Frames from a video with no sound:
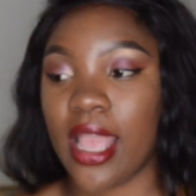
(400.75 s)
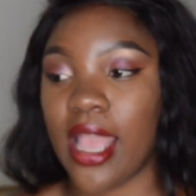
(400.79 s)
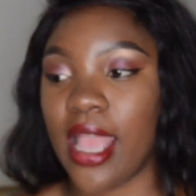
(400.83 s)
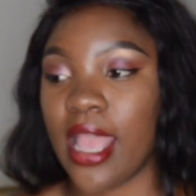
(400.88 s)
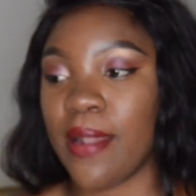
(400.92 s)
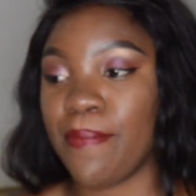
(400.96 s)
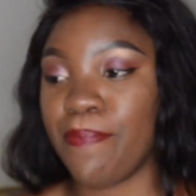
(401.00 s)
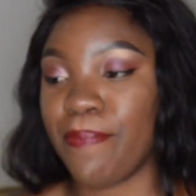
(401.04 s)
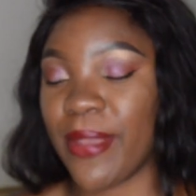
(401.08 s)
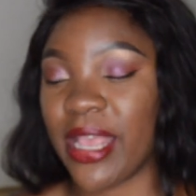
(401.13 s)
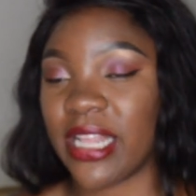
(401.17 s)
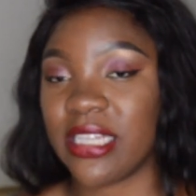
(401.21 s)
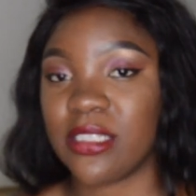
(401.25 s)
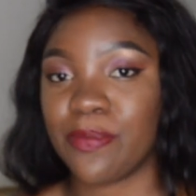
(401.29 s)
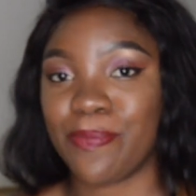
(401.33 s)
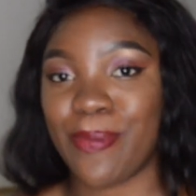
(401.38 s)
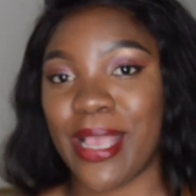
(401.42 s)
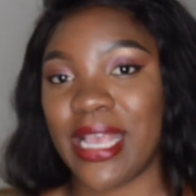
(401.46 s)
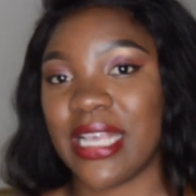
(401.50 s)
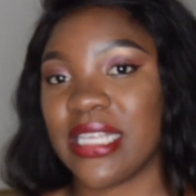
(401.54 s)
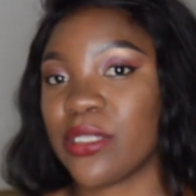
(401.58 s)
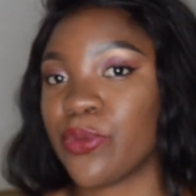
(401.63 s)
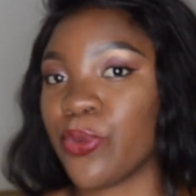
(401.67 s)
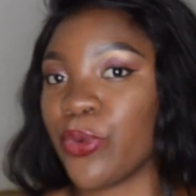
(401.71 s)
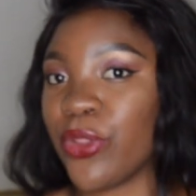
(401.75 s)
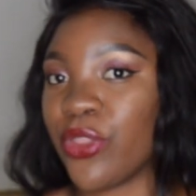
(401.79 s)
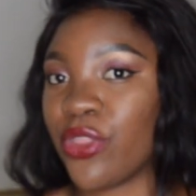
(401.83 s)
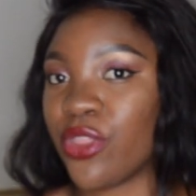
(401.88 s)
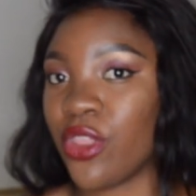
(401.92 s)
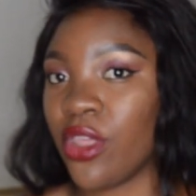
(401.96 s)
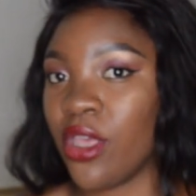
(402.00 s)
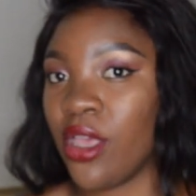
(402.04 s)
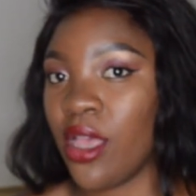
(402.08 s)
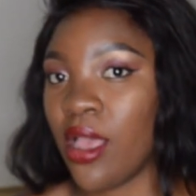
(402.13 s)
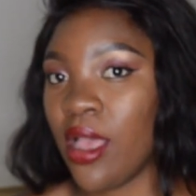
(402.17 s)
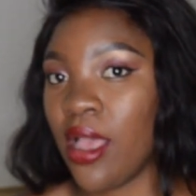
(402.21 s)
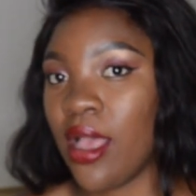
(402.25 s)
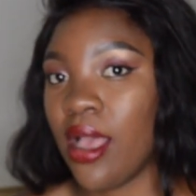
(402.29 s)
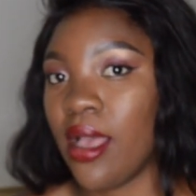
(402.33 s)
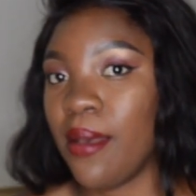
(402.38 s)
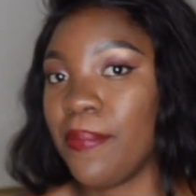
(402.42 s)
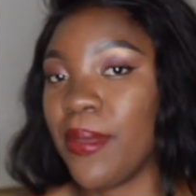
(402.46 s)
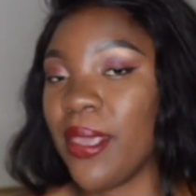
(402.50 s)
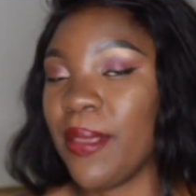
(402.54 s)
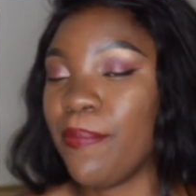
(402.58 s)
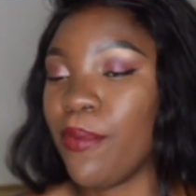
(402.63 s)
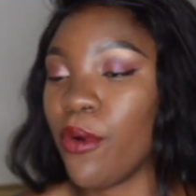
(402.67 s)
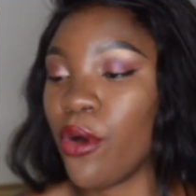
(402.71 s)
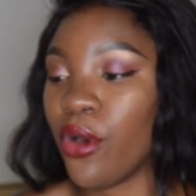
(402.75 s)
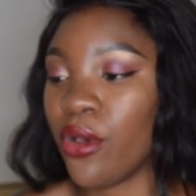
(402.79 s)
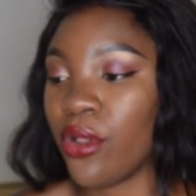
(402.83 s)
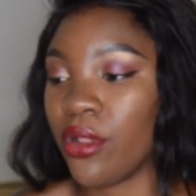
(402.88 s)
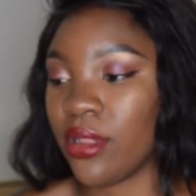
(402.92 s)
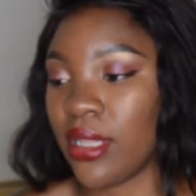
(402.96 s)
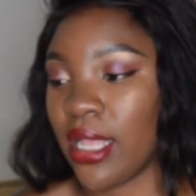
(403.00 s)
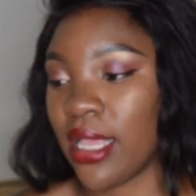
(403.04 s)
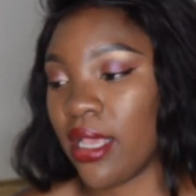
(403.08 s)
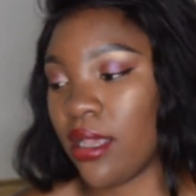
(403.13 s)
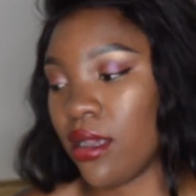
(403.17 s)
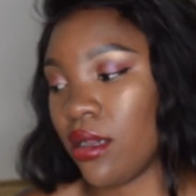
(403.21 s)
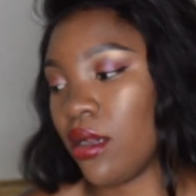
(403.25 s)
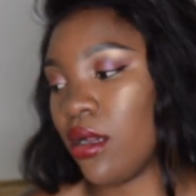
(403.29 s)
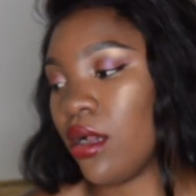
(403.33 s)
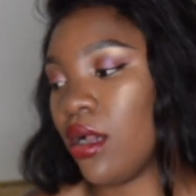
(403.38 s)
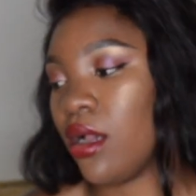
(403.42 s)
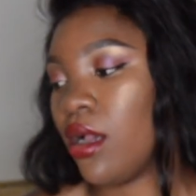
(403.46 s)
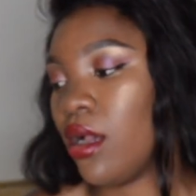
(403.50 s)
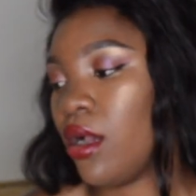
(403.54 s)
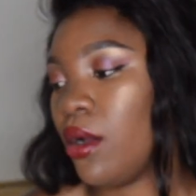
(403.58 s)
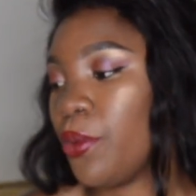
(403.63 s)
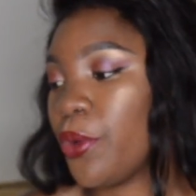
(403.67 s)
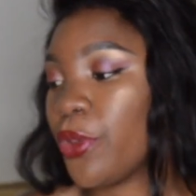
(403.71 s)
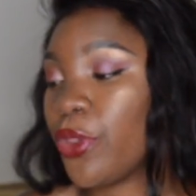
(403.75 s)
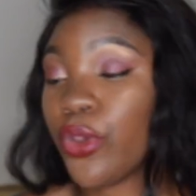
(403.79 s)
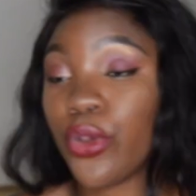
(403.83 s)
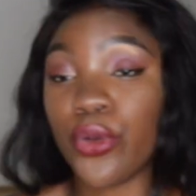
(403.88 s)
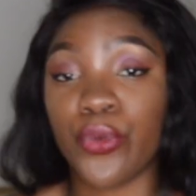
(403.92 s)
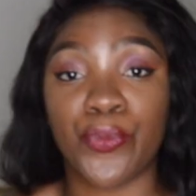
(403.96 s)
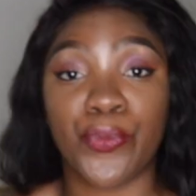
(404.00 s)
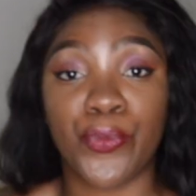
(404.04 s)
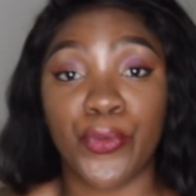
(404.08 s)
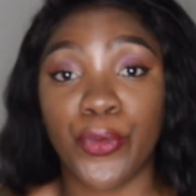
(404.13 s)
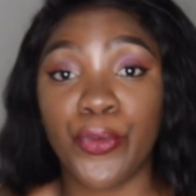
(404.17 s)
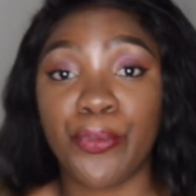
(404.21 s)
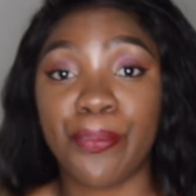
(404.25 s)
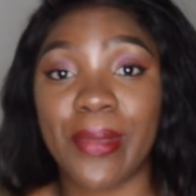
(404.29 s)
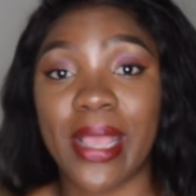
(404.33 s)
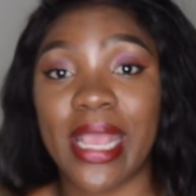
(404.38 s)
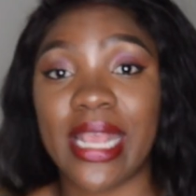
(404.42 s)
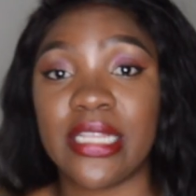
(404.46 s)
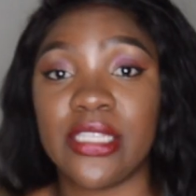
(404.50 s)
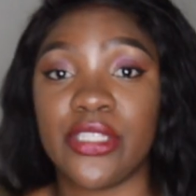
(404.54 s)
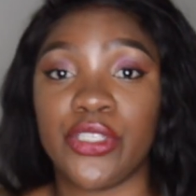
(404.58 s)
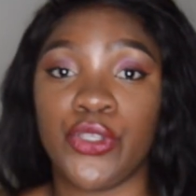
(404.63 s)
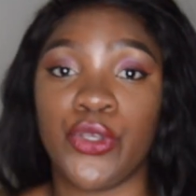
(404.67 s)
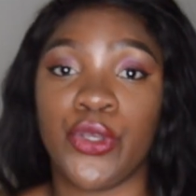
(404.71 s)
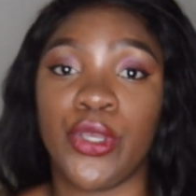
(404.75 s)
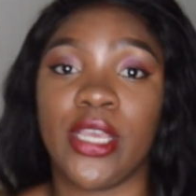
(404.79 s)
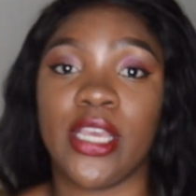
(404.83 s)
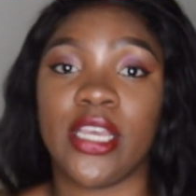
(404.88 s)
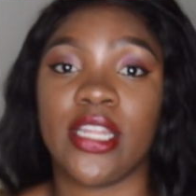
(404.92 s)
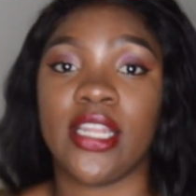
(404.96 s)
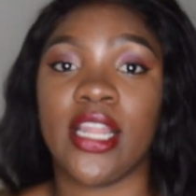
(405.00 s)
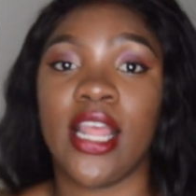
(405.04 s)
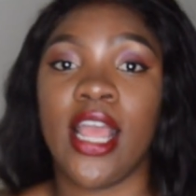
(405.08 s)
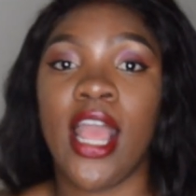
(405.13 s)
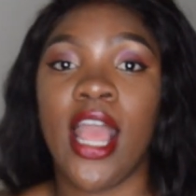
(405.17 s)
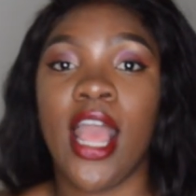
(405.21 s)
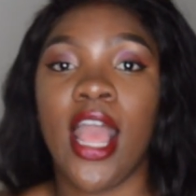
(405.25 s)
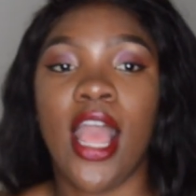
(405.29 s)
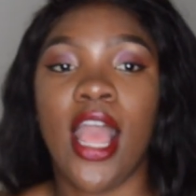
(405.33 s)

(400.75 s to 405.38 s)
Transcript: in bed space with people, like with your roommates, you can